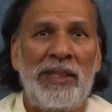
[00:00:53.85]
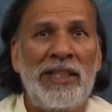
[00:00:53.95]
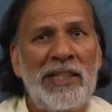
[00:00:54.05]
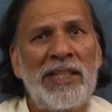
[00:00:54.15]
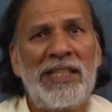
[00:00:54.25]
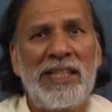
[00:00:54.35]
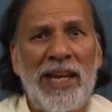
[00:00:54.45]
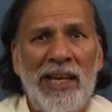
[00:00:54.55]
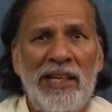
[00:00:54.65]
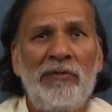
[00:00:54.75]
Yes, the
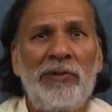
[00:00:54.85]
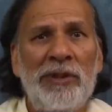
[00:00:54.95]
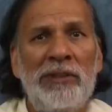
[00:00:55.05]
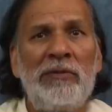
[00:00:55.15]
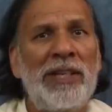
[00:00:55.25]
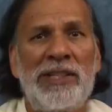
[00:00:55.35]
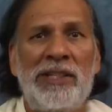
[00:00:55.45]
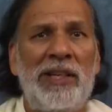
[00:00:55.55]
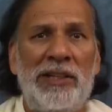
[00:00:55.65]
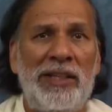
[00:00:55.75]
Jain world
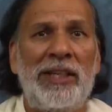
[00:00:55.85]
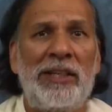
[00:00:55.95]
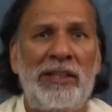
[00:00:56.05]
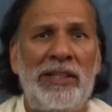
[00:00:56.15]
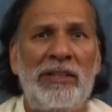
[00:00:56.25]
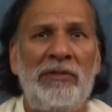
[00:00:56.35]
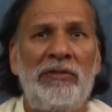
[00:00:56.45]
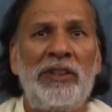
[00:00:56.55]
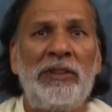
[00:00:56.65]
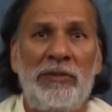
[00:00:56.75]
was not there.
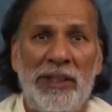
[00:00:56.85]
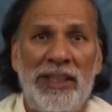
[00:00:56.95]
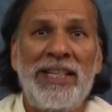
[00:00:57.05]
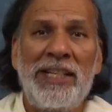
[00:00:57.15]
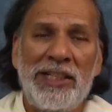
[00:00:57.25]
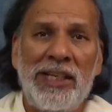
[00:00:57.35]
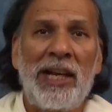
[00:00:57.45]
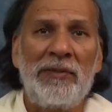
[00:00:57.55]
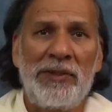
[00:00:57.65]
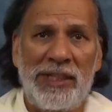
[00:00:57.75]
The word
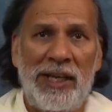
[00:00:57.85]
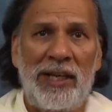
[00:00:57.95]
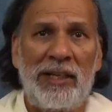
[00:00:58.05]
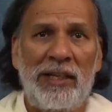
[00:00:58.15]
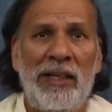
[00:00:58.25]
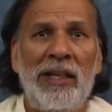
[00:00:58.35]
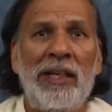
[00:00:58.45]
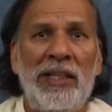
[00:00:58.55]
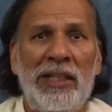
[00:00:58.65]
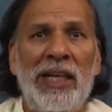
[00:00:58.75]
itself, Jain,
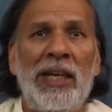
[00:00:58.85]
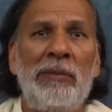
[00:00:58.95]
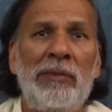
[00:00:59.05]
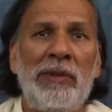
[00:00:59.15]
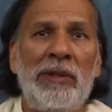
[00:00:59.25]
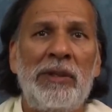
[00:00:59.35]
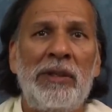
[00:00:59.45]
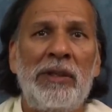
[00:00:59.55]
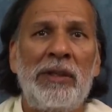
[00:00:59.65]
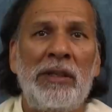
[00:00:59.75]
it came,
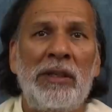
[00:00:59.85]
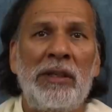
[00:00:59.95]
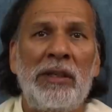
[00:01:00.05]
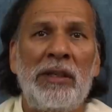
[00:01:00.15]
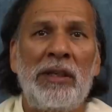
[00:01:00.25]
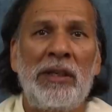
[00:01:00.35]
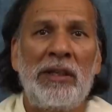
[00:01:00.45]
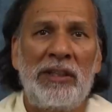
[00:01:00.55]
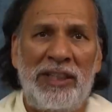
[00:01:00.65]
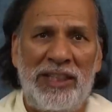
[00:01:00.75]

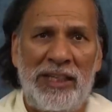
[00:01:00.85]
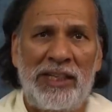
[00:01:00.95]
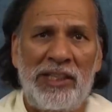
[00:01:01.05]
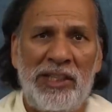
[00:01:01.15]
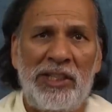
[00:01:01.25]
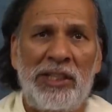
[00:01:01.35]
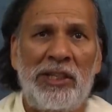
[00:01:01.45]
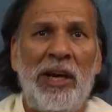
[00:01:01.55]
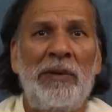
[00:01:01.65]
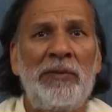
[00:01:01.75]
it
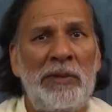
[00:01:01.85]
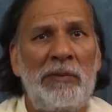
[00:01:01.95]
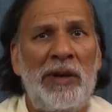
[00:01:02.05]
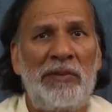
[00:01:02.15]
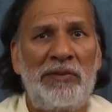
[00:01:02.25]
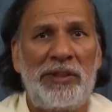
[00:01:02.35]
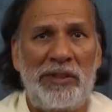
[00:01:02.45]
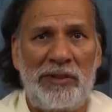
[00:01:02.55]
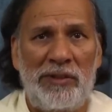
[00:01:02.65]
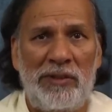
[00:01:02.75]
existed after
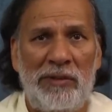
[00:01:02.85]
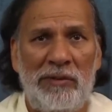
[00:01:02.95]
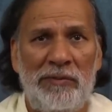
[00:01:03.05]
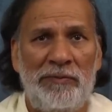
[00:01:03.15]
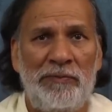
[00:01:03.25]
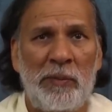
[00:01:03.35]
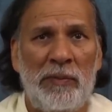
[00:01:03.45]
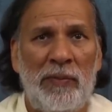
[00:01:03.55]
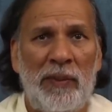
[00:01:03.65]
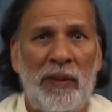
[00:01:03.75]
Mahavira,
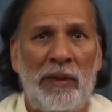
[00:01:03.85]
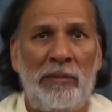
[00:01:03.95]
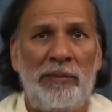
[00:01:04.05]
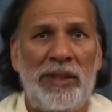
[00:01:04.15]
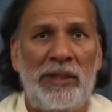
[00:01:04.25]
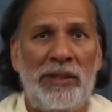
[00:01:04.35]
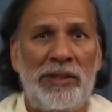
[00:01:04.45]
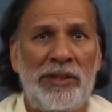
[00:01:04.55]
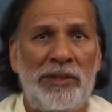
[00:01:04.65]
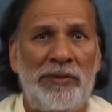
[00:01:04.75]
because